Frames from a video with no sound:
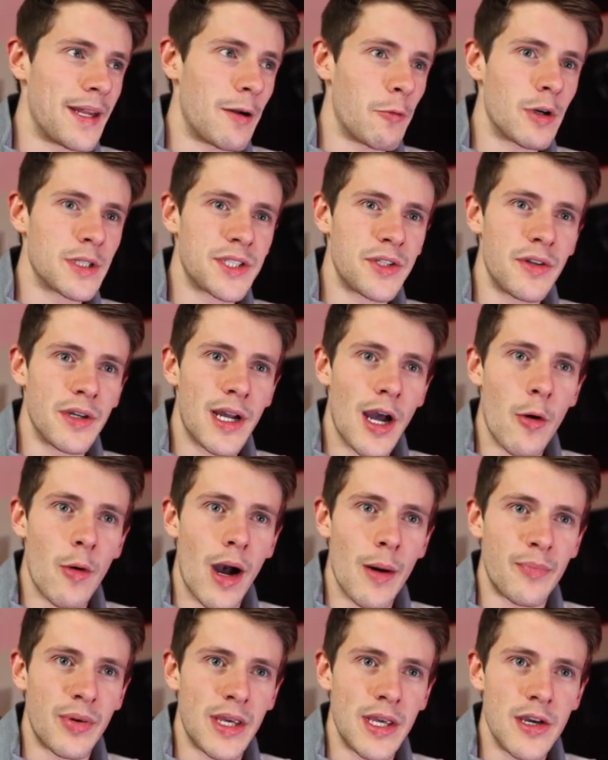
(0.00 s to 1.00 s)
then I want you to go
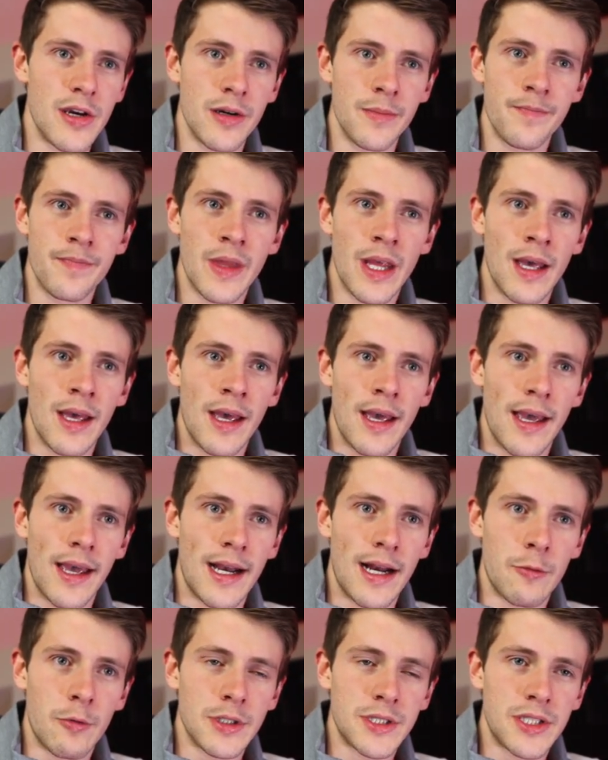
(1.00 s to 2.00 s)
up here
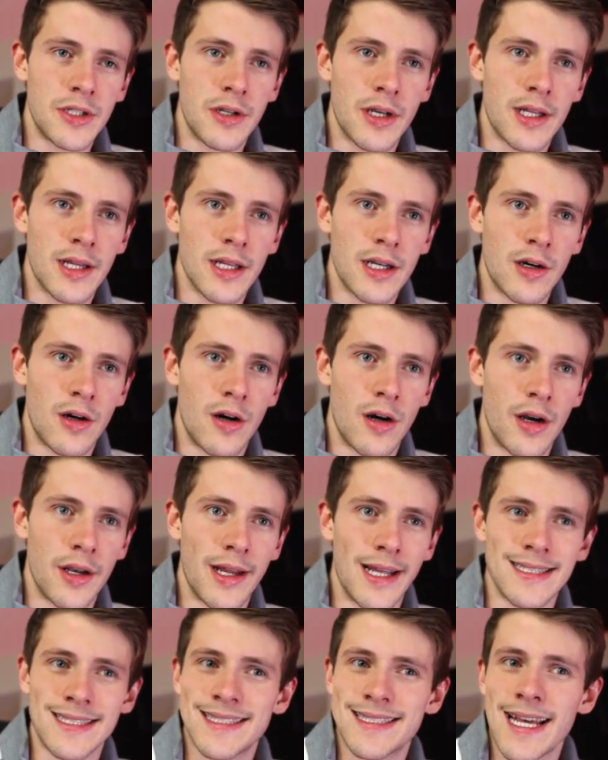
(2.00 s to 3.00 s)
and I want you to click on,
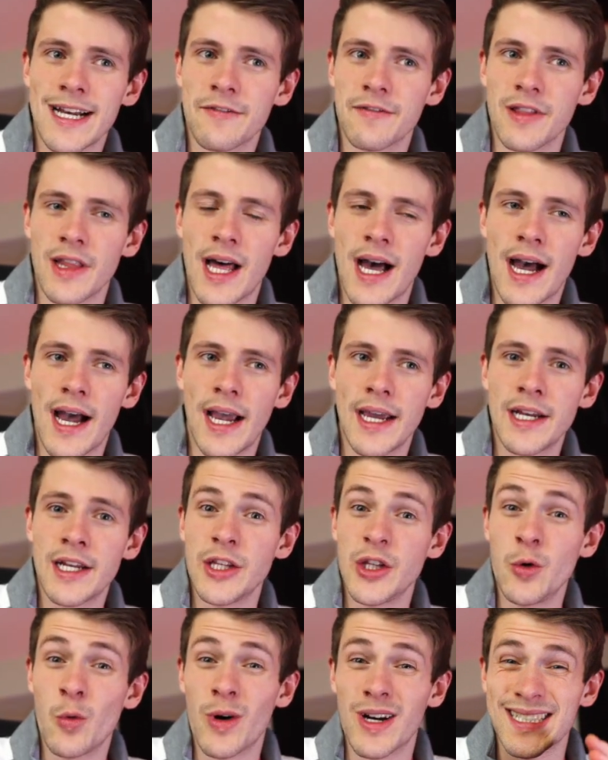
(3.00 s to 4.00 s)
instead of line,
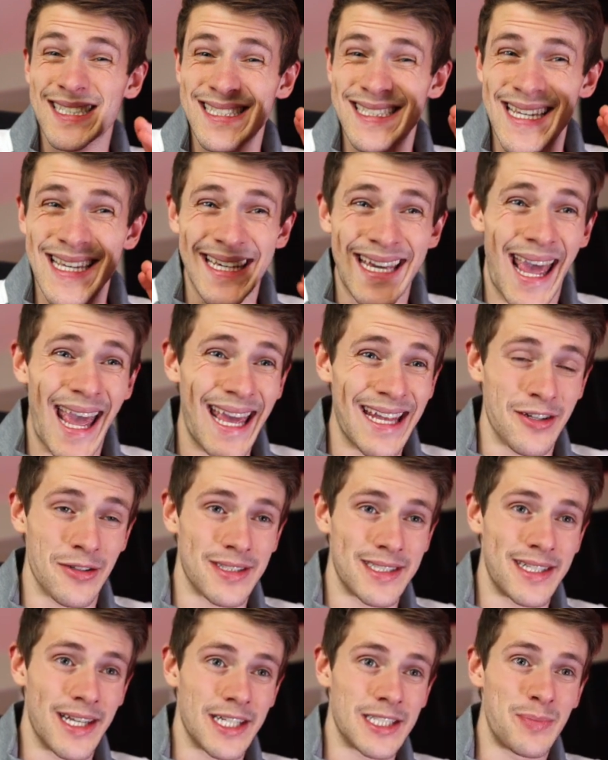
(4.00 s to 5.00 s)
you wanna see
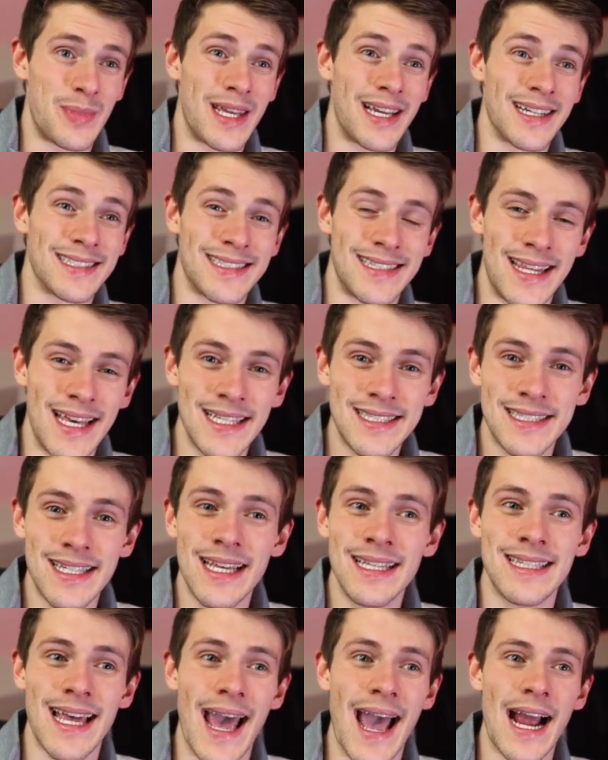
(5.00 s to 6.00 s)
candlesticks because this
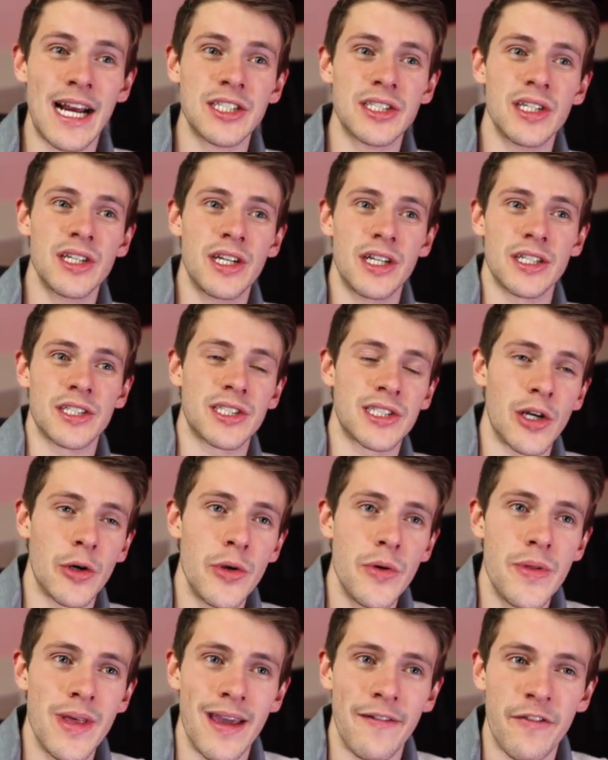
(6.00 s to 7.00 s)
is actually gonna show
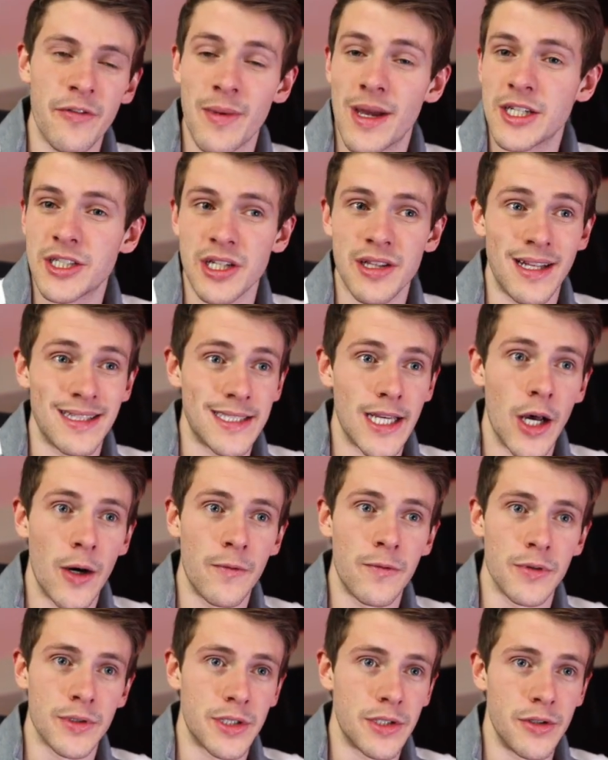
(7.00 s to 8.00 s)
you the information that's
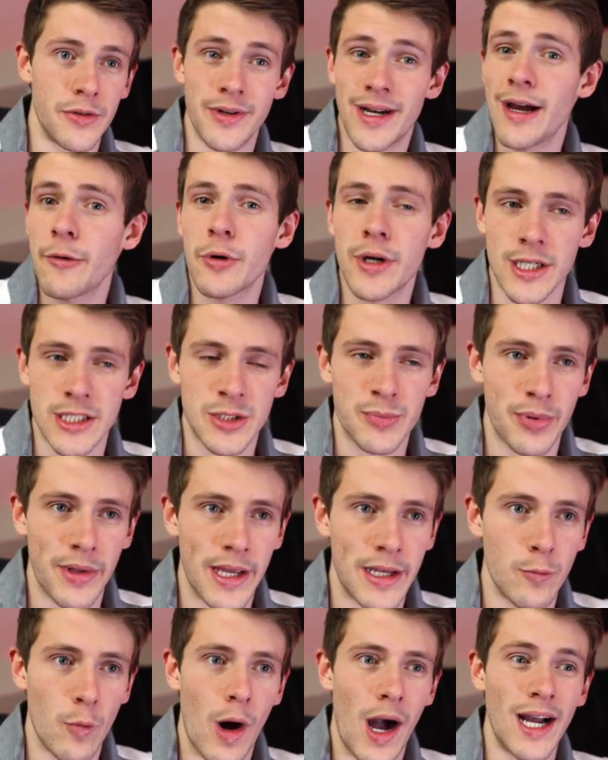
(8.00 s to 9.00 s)
helpful to you. And I wanna
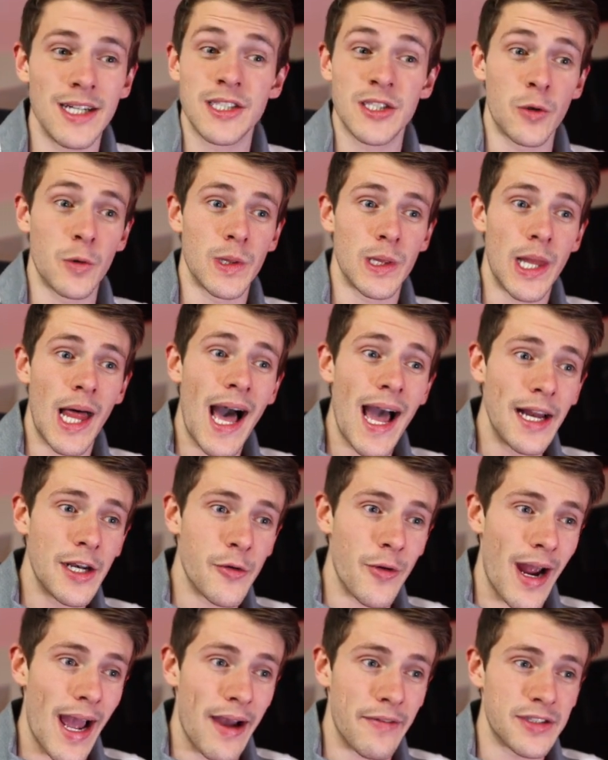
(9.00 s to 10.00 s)
explain why. So line
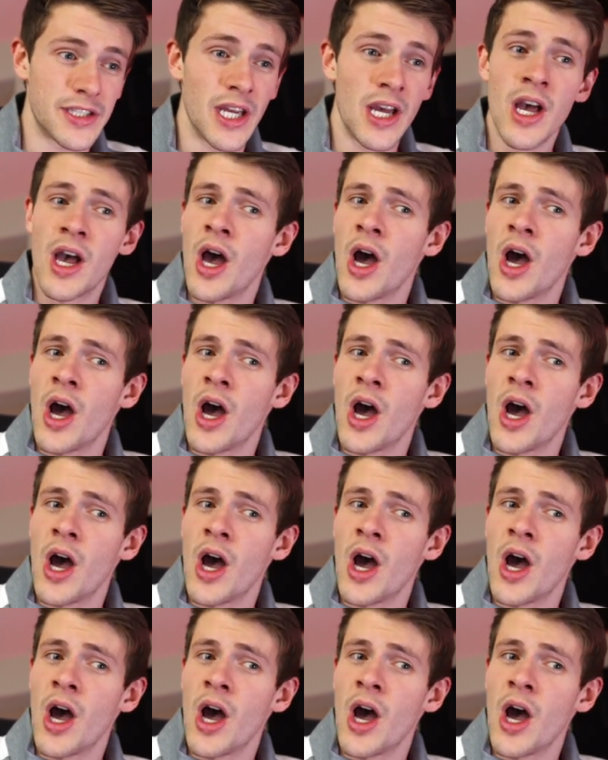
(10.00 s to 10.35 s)
graphs